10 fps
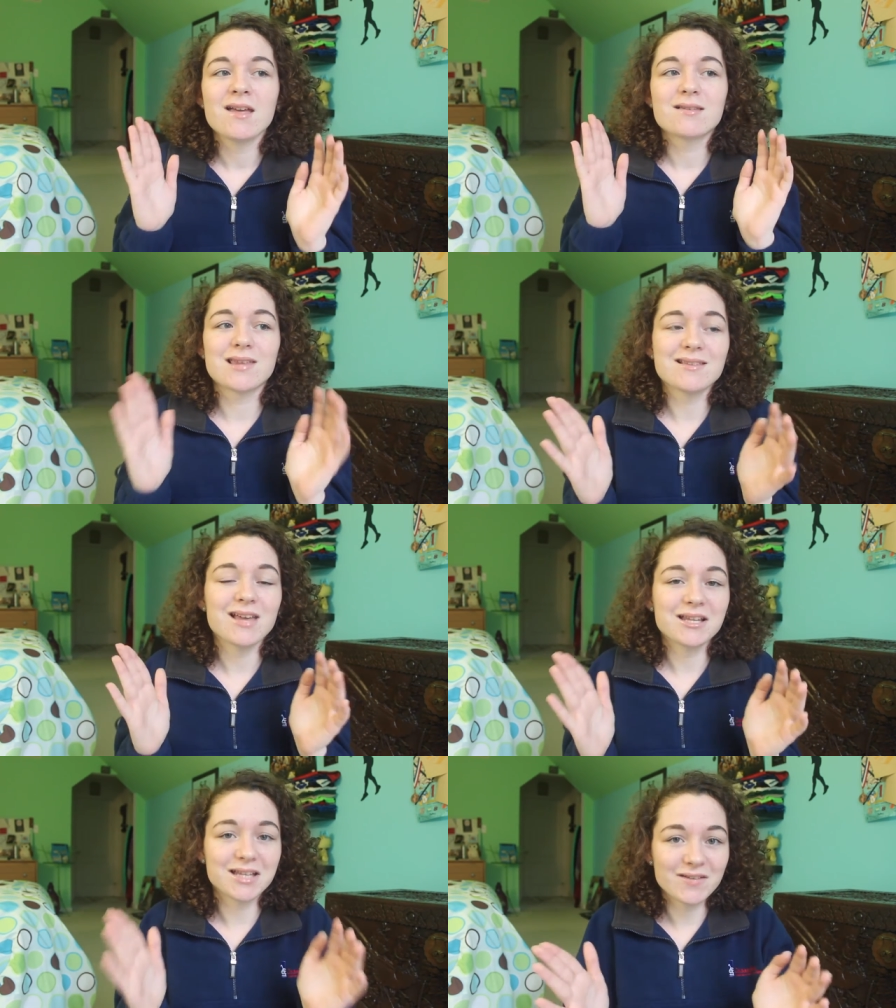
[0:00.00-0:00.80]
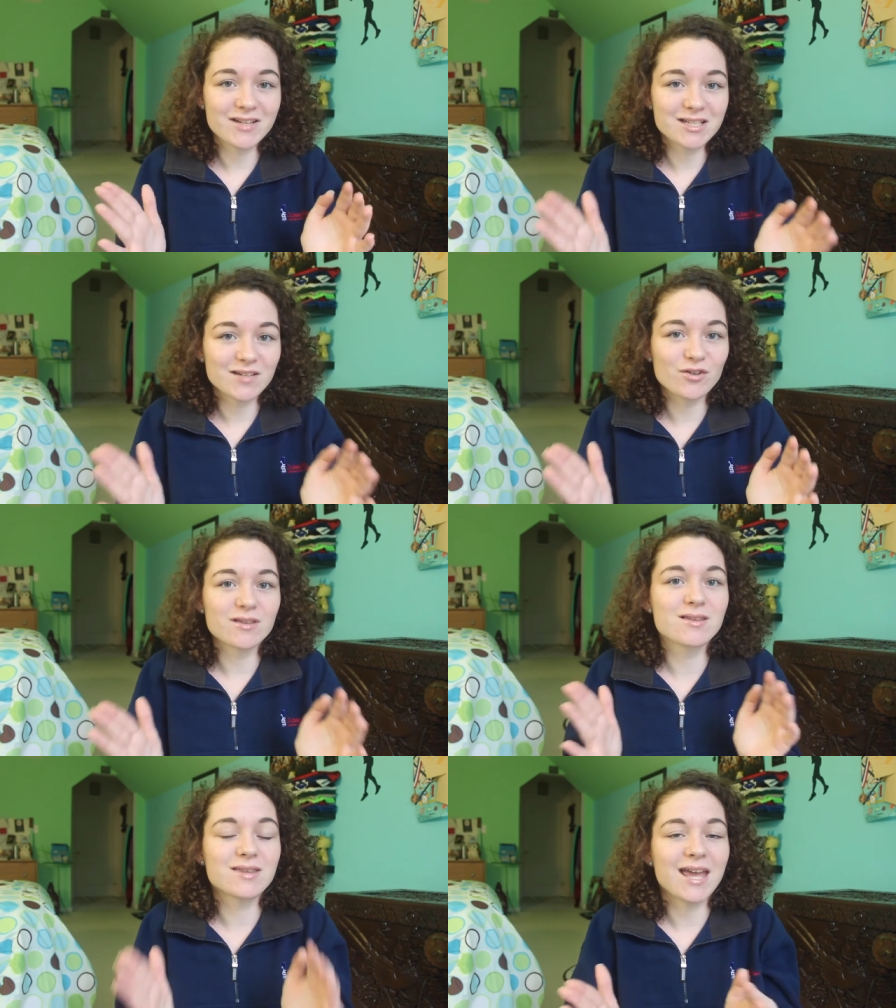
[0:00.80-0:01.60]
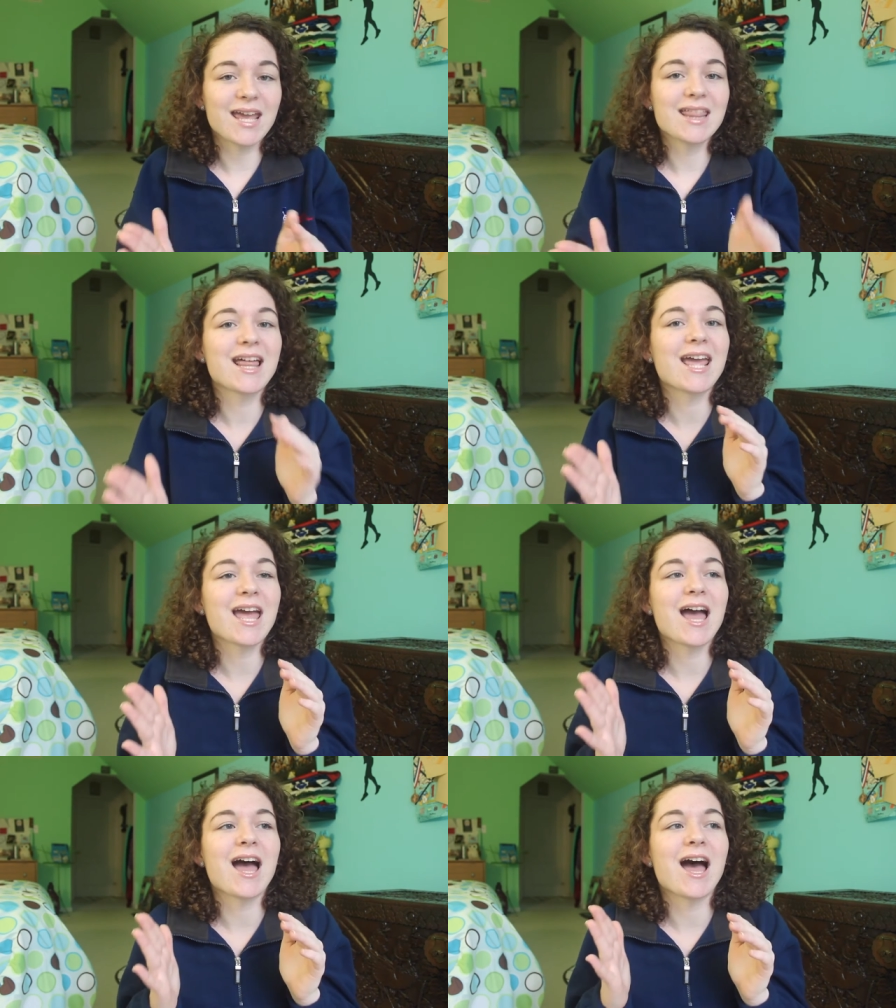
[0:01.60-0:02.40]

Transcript: Since I live in a different state, like